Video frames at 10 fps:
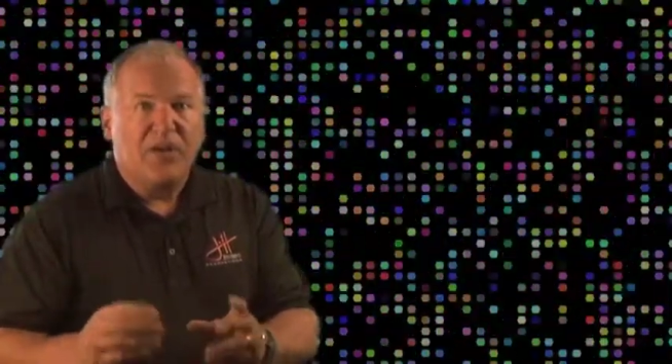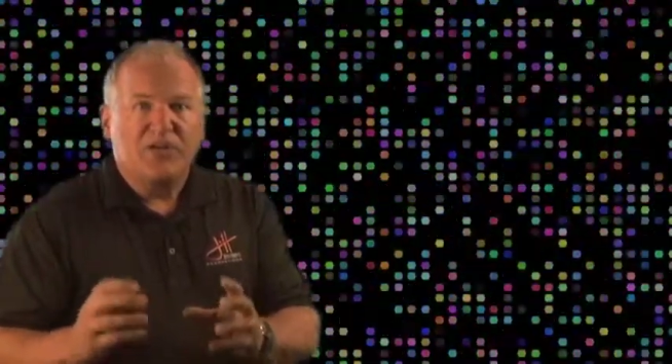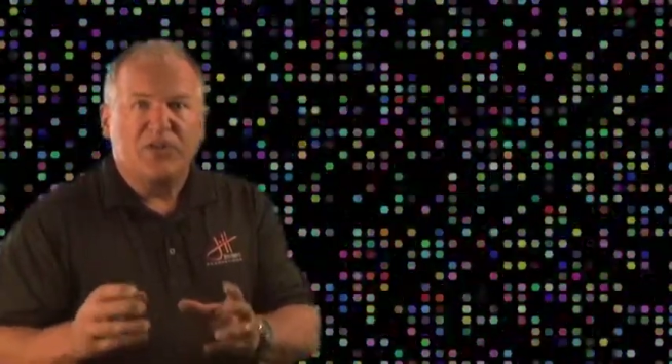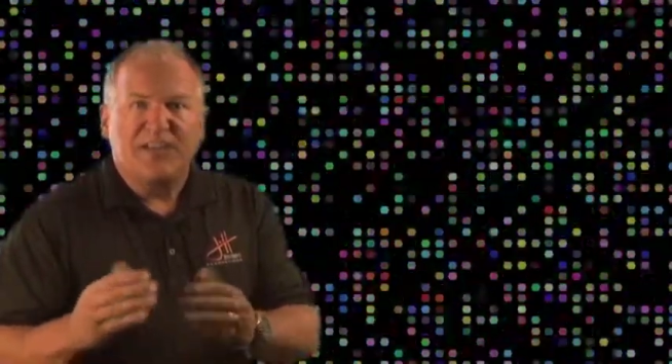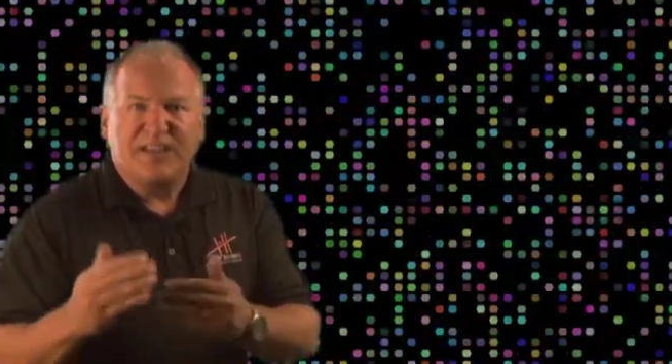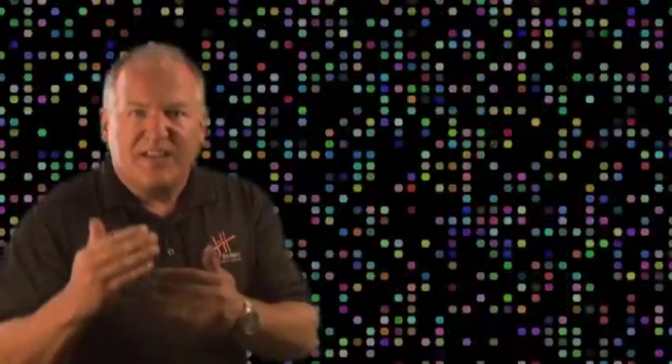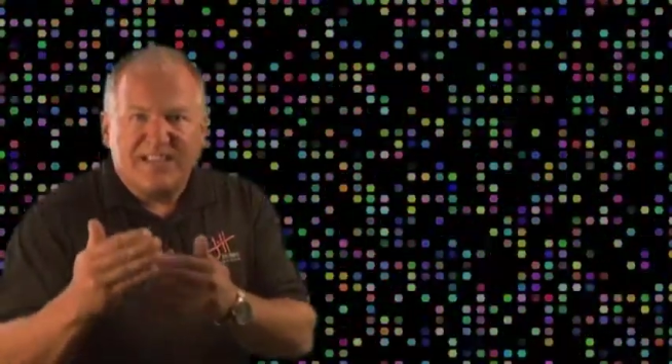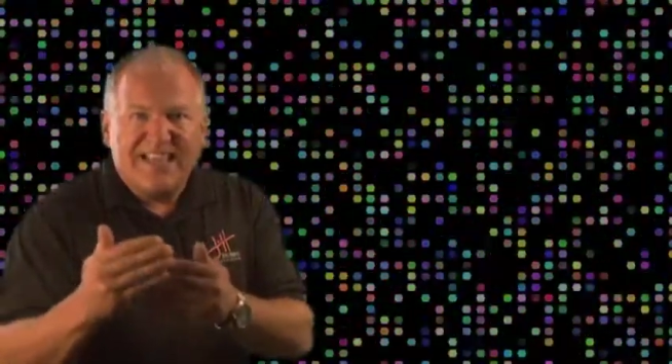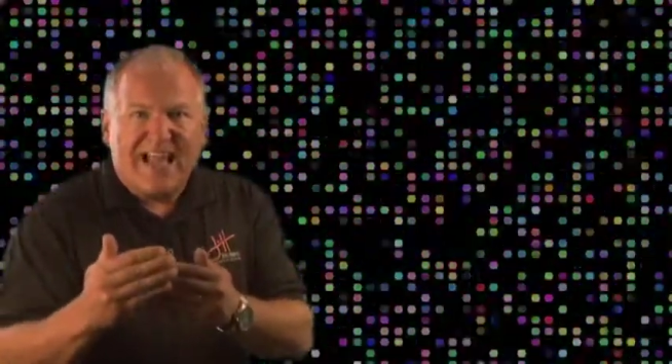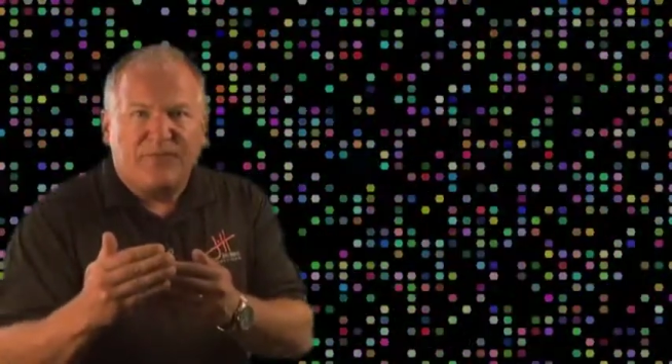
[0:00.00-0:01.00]
so you can get the
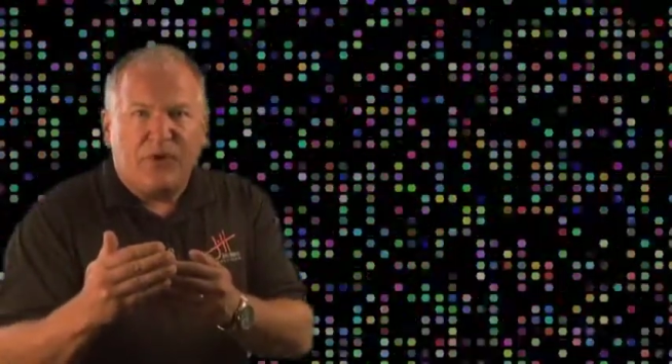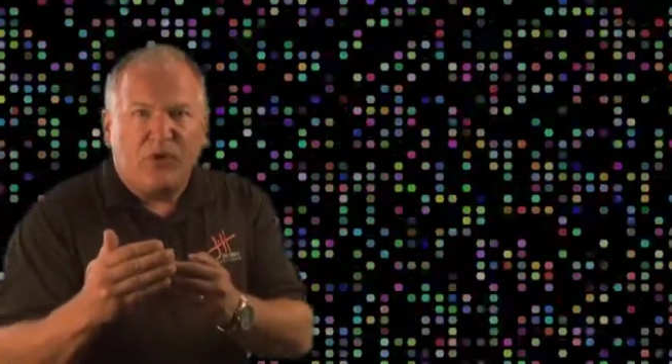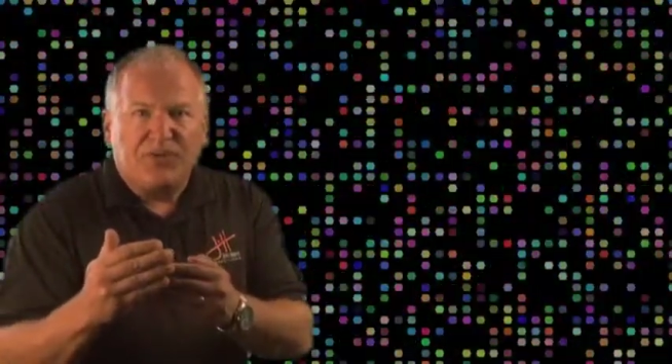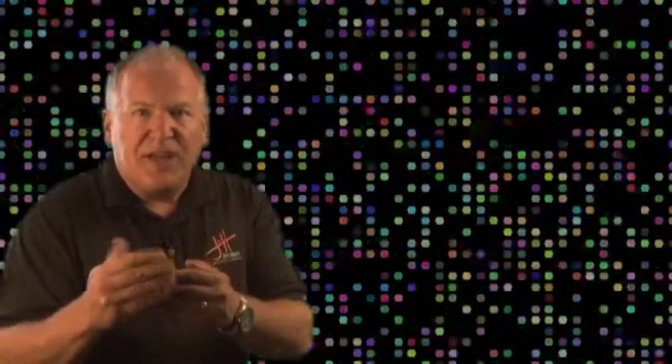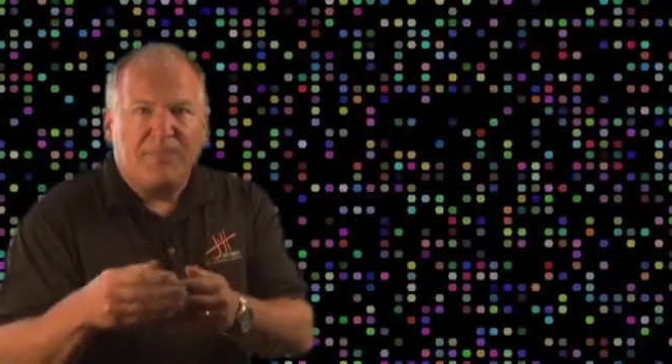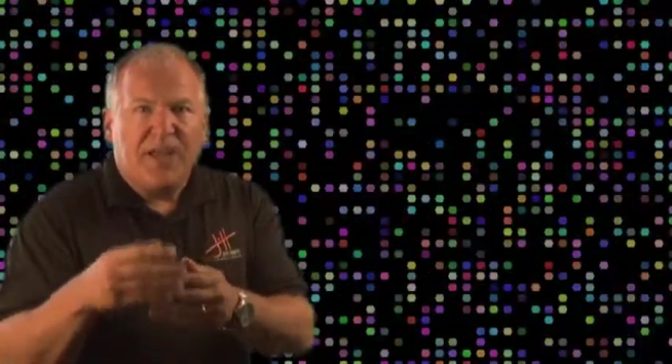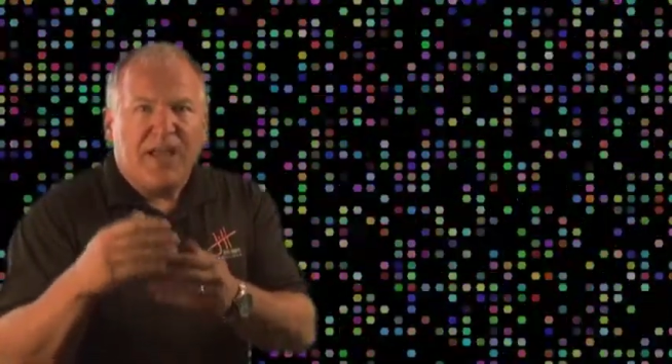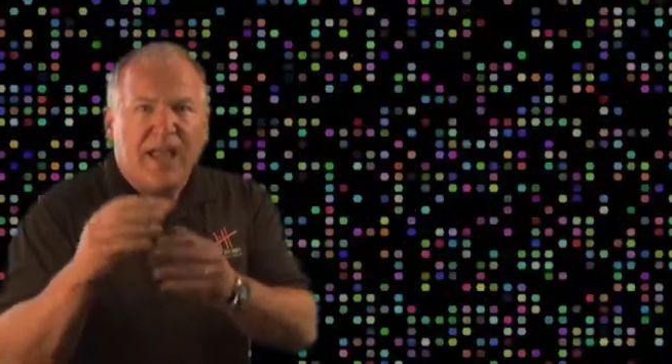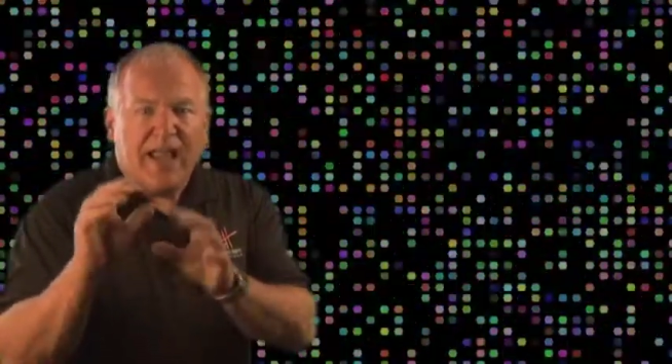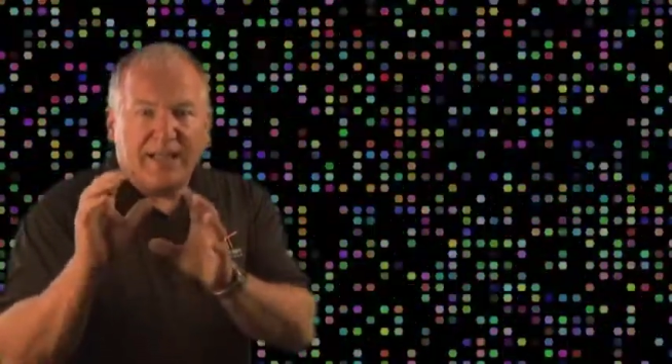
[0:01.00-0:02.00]
exact focal depth
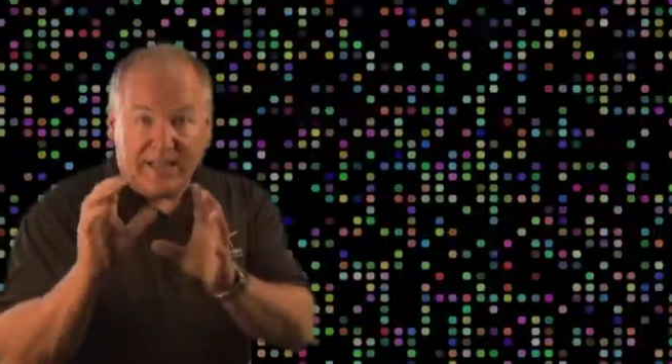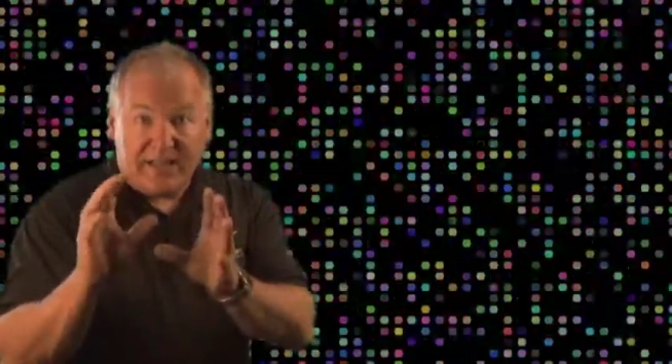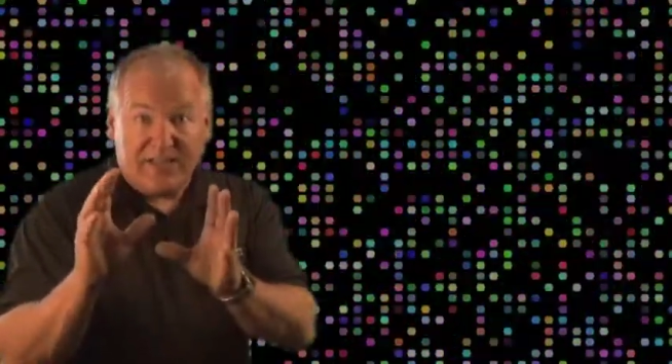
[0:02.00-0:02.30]
and get the